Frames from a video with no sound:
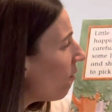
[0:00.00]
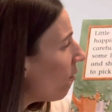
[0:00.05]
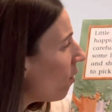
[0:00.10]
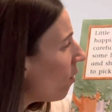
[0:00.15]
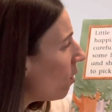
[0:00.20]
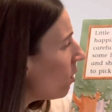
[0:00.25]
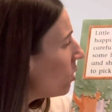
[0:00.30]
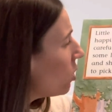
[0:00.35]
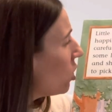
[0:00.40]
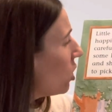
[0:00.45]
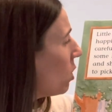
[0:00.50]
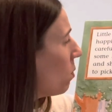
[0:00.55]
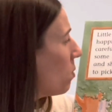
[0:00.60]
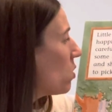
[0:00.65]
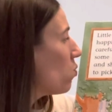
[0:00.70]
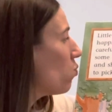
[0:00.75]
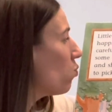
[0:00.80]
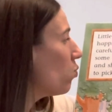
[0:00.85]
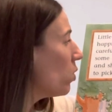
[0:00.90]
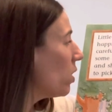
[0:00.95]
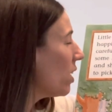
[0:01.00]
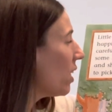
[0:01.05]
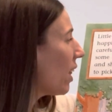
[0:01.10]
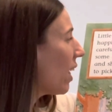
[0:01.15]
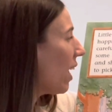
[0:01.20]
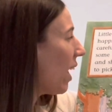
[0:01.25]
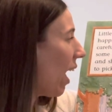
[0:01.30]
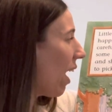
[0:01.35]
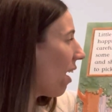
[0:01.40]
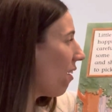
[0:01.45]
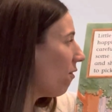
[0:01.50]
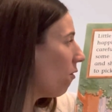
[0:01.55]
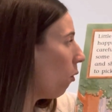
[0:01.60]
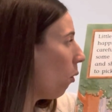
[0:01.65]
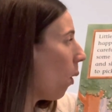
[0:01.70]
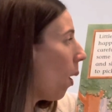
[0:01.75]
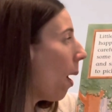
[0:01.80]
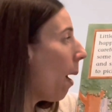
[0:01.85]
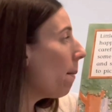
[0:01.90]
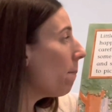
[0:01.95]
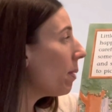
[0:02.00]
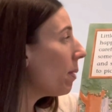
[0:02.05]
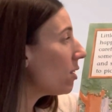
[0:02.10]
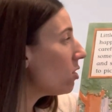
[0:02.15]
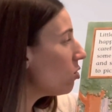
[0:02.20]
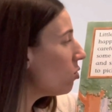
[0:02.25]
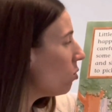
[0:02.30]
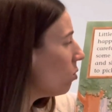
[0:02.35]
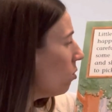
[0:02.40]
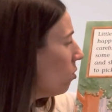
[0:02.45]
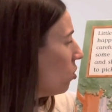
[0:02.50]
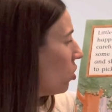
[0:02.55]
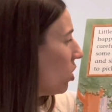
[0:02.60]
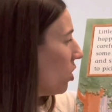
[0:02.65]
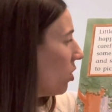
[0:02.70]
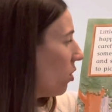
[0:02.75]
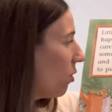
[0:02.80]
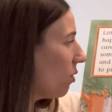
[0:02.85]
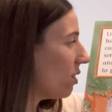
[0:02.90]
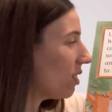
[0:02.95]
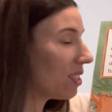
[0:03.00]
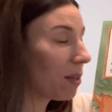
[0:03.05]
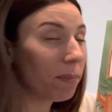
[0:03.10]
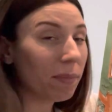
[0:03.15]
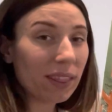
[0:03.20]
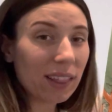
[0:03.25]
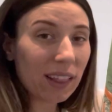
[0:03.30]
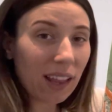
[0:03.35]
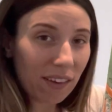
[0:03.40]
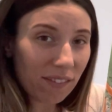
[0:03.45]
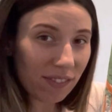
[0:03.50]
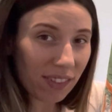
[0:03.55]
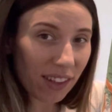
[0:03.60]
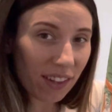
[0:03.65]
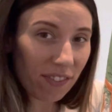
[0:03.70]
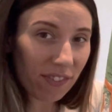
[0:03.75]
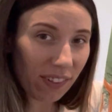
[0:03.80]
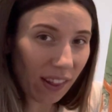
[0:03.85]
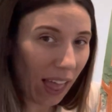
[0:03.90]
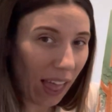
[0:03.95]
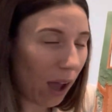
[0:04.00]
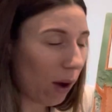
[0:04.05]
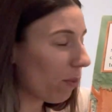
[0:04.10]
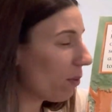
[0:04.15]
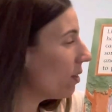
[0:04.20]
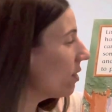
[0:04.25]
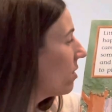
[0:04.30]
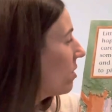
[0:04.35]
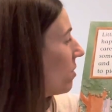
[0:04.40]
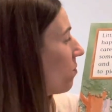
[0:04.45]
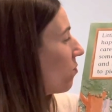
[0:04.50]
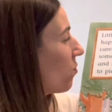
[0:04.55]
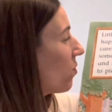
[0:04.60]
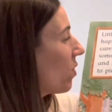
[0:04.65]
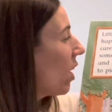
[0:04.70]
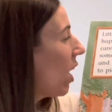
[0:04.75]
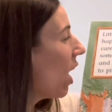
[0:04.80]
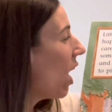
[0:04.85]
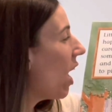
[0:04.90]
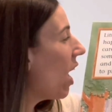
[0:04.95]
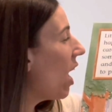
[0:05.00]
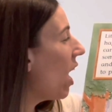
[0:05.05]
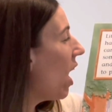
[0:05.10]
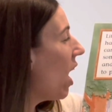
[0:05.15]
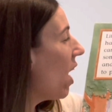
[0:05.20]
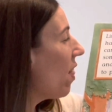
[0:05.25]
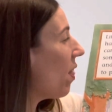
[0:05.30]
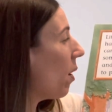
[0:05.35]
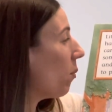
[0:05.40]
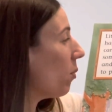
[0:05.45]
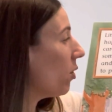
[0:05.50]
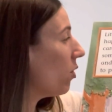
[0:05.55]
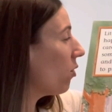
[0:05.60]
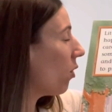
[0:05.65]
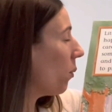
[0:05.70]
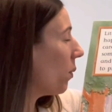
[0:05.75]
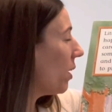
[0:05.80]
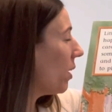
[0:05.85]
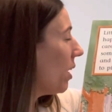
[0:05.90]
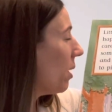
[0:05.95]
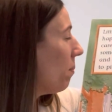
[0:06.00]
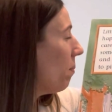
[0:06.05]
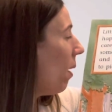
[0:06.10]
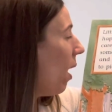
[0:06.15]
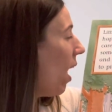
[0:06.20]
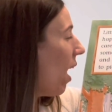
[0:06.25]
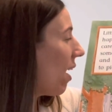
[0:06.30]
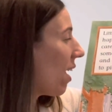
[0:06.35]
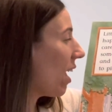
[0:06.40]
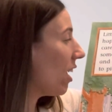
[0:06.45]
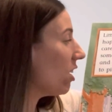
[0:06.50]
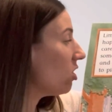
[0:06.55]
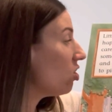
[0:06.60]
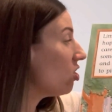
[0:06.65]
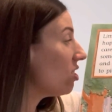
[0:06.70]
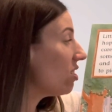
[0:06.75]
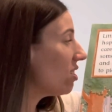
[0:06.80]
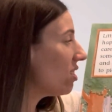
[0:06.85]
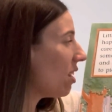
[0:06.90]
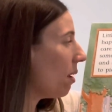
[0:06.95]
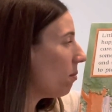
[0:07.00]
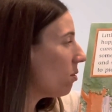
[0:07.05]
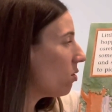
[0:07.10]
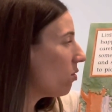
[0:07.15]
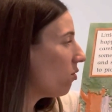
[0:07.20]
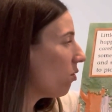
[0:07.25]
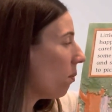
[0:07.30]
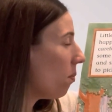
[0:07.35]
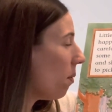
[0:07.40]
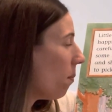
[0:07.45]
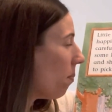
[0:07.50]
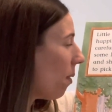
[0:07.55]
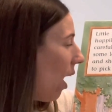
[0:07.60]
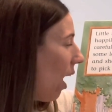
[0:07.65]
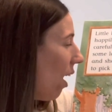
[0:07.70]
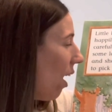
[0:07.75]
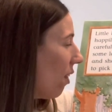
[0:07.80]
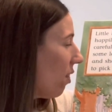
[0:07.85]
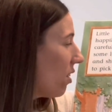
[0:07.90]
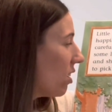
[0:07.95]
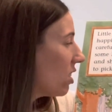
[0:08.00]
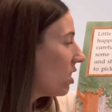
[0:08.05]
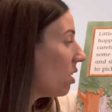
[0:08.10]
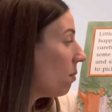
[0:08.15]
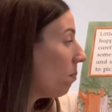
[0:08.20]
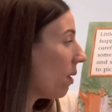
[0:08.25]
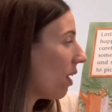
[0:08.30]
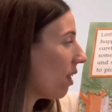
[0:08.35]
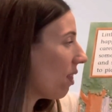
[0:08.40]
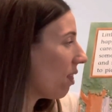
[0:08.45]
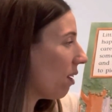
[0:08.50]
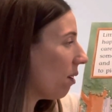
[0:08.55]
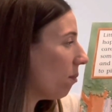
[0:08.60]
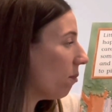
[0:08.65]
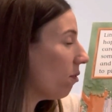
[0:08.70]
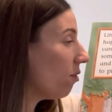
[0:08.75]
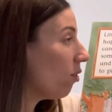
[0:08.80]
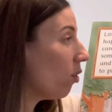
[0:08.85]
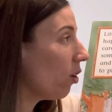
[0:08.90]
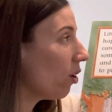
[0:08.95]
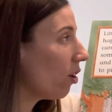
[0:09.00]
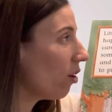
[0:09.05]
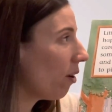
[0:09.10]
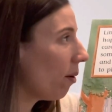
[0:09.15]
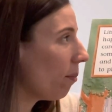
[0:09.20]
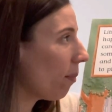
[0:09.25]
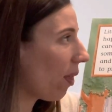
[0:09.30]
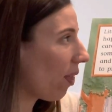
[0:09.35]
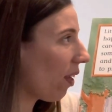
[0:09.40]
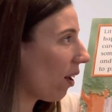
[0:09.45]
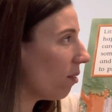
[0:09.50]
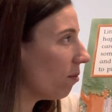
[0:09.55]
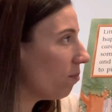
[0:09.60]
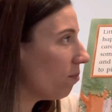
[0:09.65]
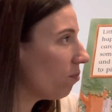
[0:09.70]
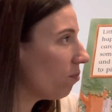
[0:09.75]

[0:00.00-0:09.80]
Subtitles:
first she was really careful, but soon she noticed some lovely flowers that were growing nearby, and she stepped from the path to pick them for her grandmother.